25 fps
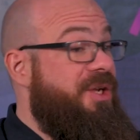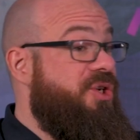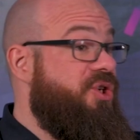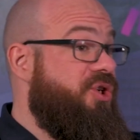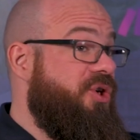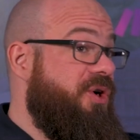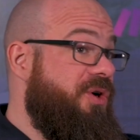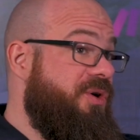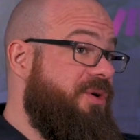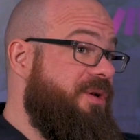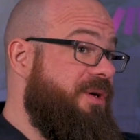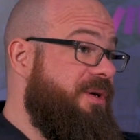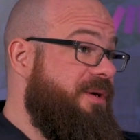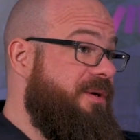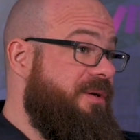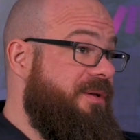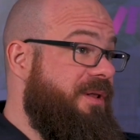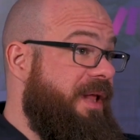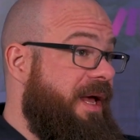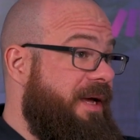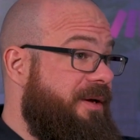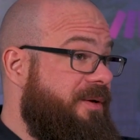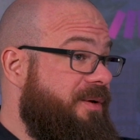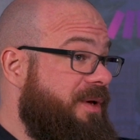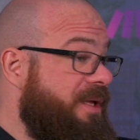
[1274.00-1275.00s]
showed,
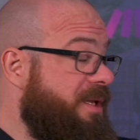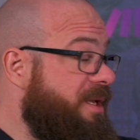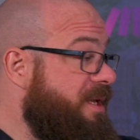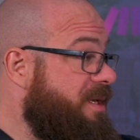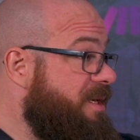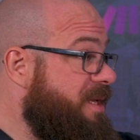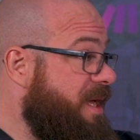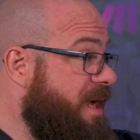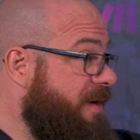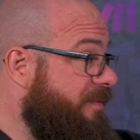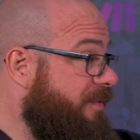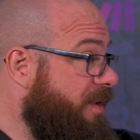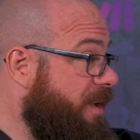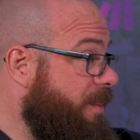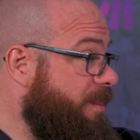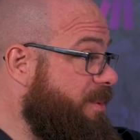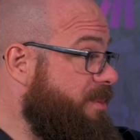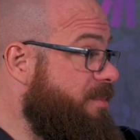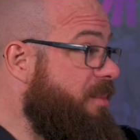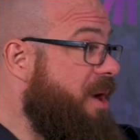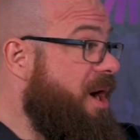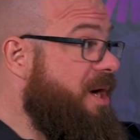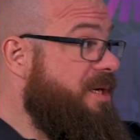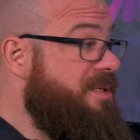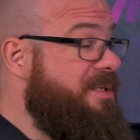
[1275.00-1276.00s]
like in the DevOps
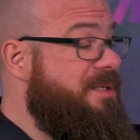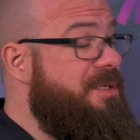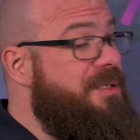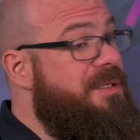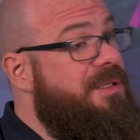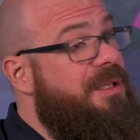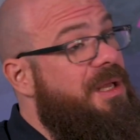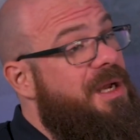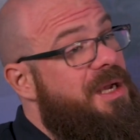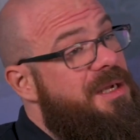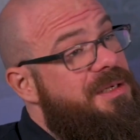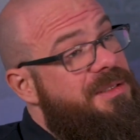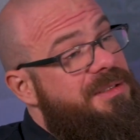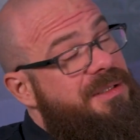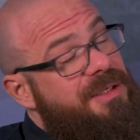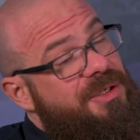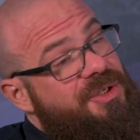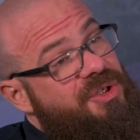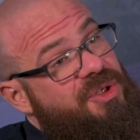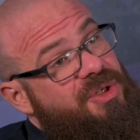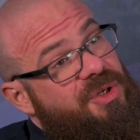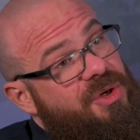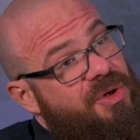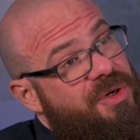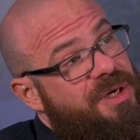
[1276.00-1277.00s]
masterclass, they
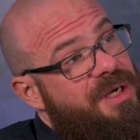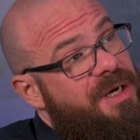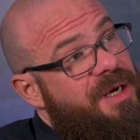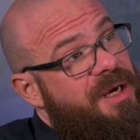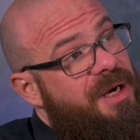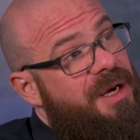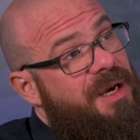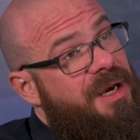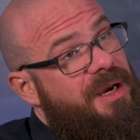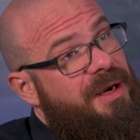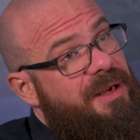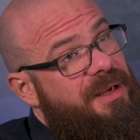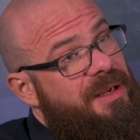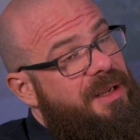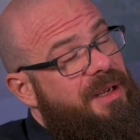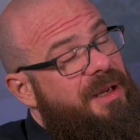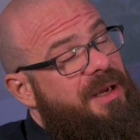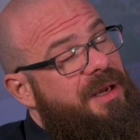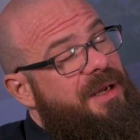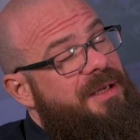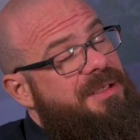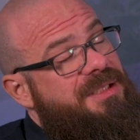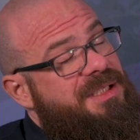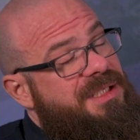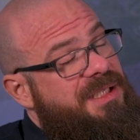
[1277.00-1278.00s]
showed
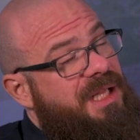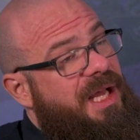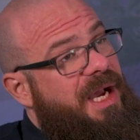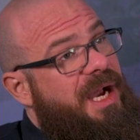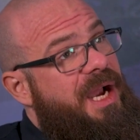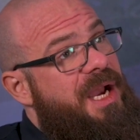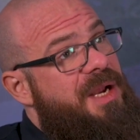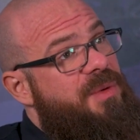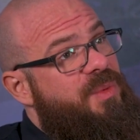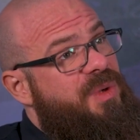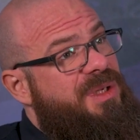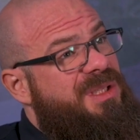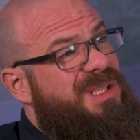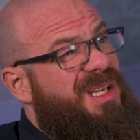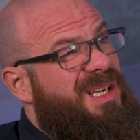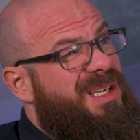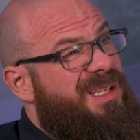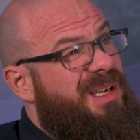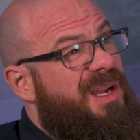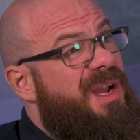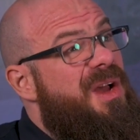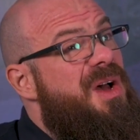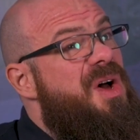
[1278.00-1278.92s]
a slide with like,